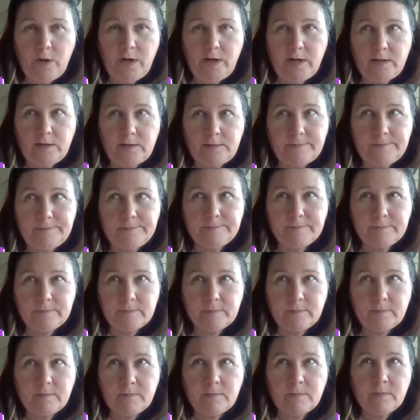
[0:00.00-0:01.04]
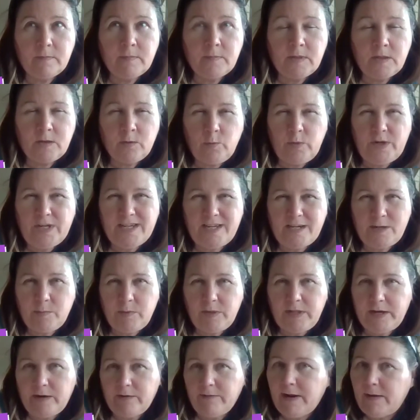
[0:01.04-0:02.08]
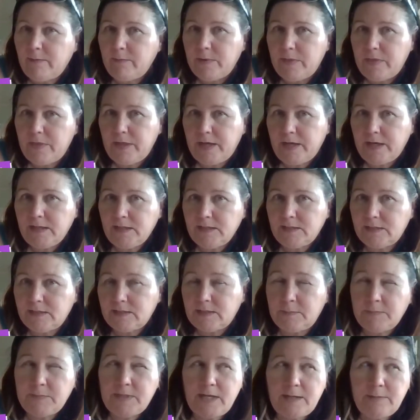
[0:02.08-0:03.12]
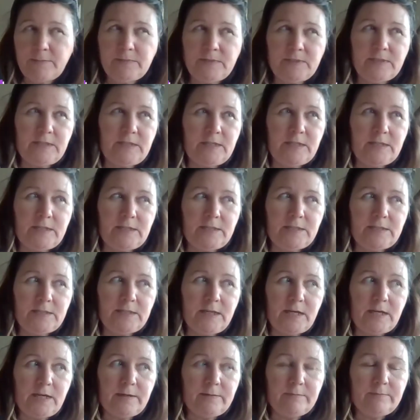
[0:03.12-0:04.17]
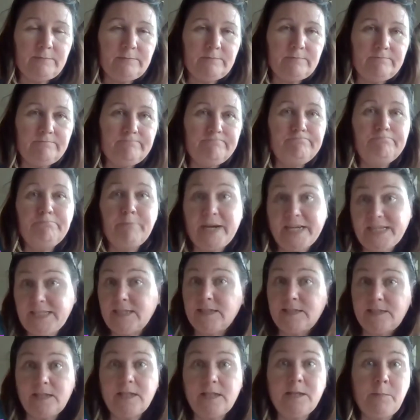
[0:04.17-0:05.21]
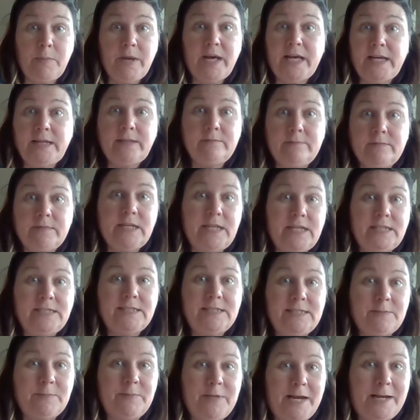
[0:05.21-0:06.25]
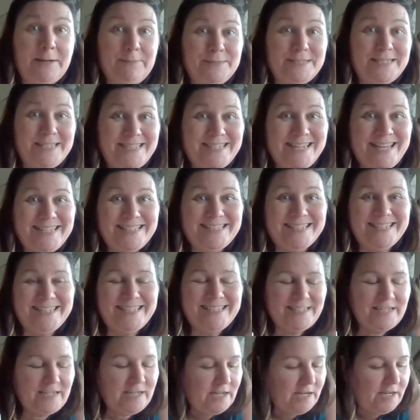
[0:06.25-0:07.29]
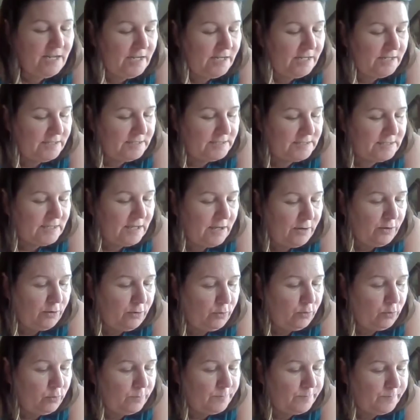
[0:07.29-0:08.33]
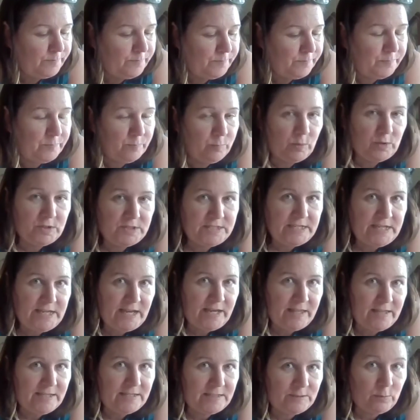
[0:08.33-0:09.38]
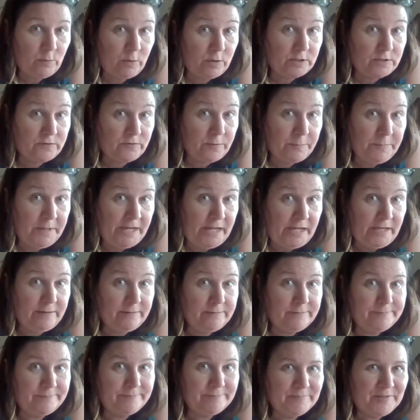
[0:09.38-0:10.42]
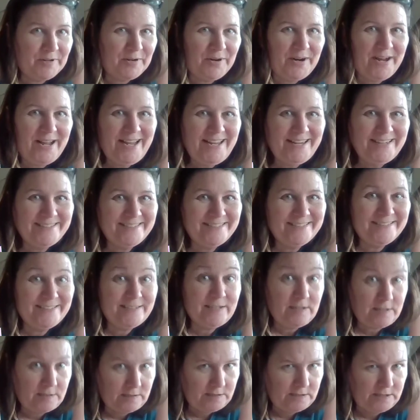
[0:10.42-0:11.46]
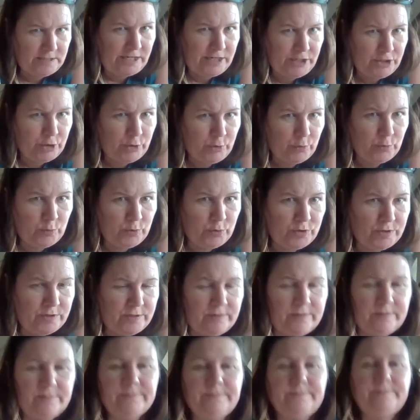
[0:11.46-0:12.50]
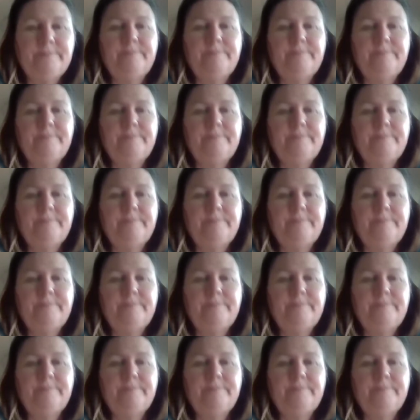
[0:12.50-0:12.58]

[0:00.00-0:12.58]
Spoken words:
it a while, we tend to play around with things. Sometimes it bites us in the butt, and sometimes it doesn't. So we'll see how this works for me. All right? Stay tuned.